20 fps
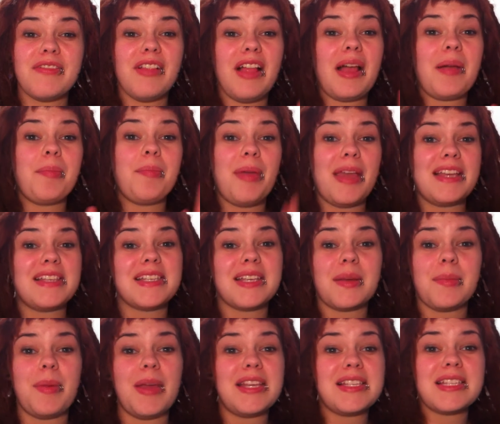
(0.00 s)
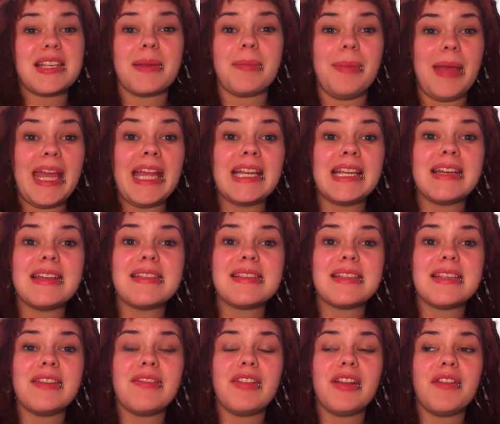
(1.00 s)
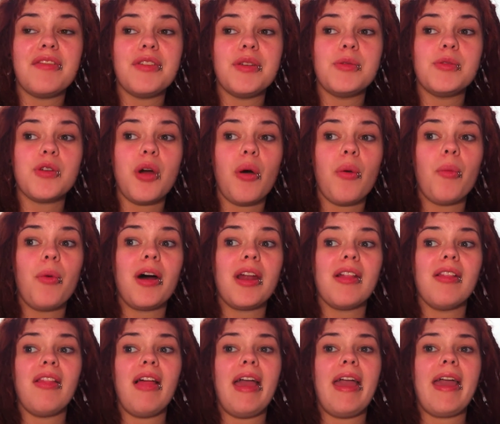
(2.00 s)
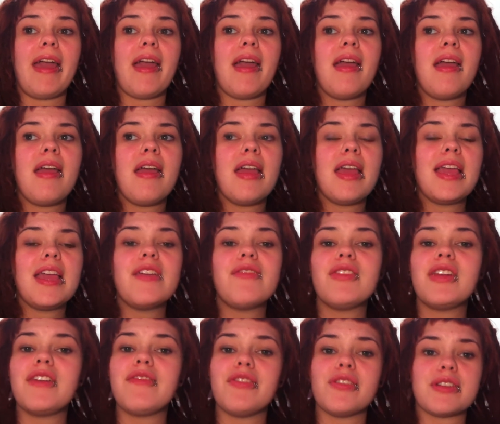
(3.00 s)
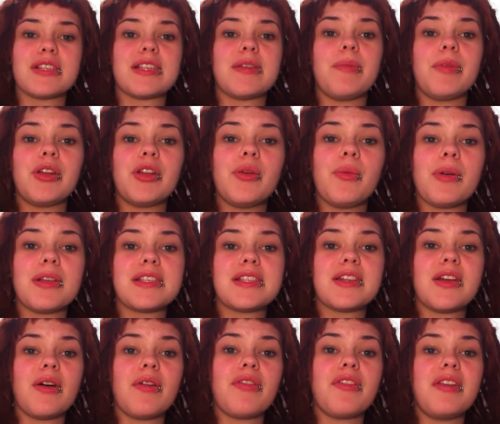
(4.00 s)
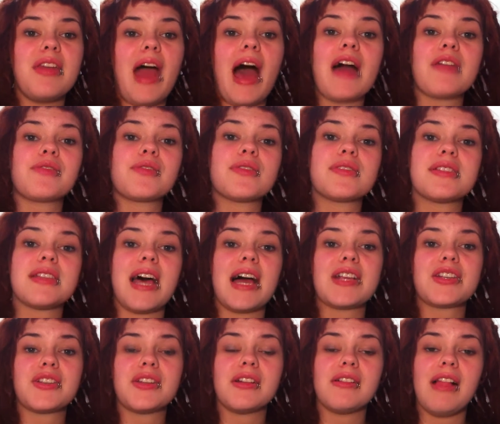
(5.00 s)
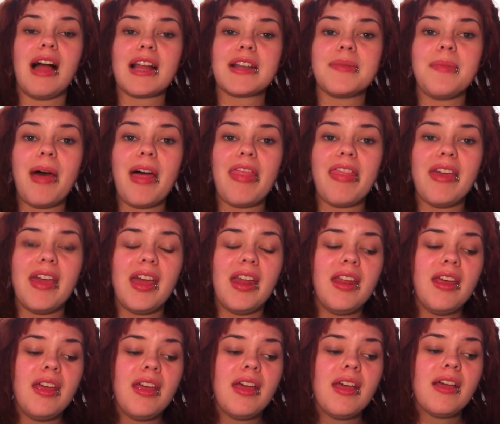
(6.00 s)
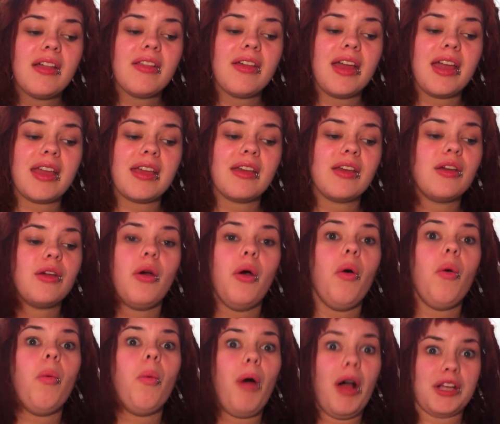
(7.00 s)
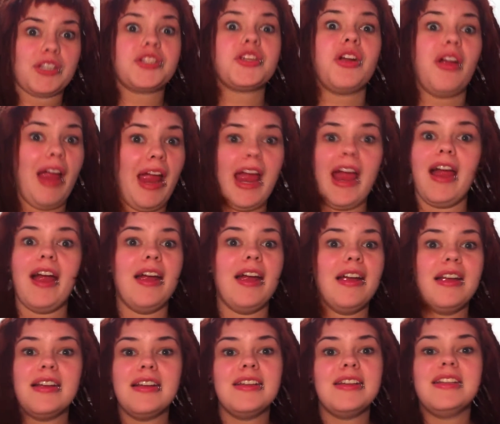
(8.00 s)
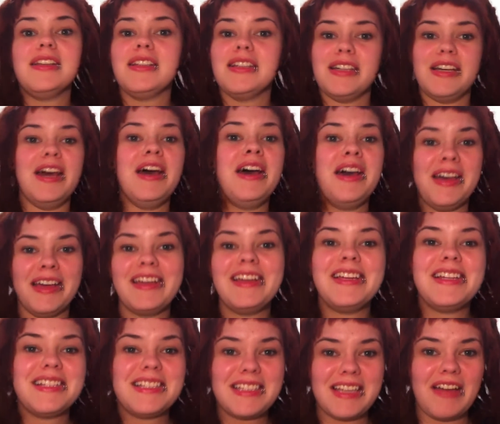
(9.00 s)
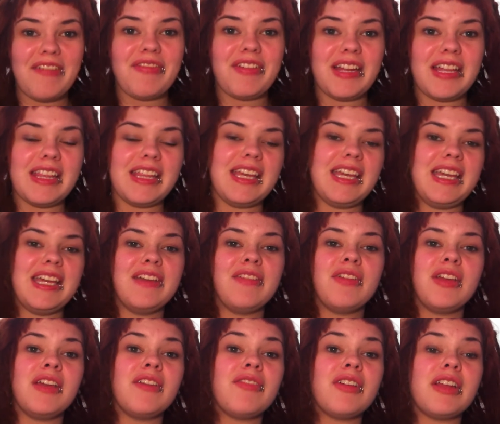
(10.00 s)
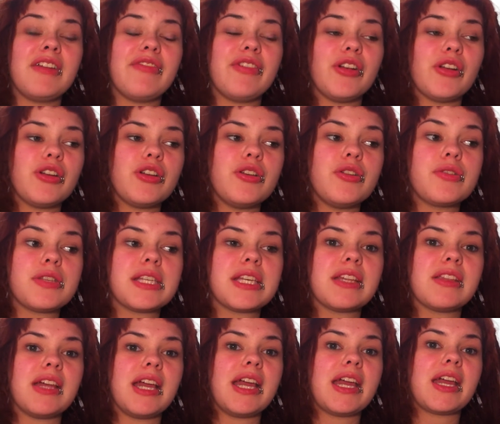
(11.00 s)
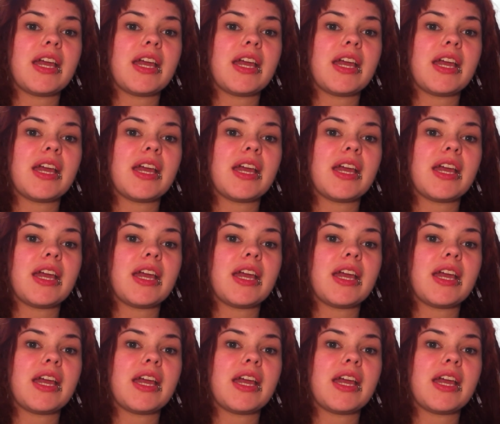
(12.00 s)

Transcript: of like basic maintenance, even if you don't want to, like, even if you're someone who wants to go the natural / neglect method, like, wash your hair. Definitely. Even if you're